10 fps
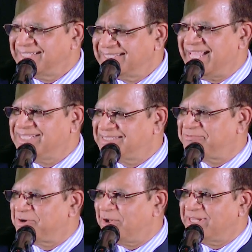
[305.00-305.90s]
Thanks
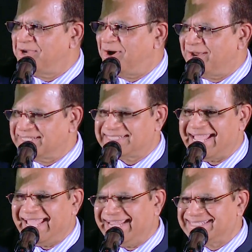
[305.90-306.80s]
for all the honest
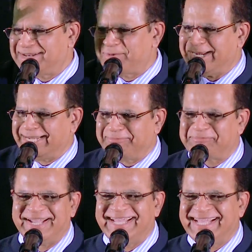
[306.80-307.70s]
hands that went up.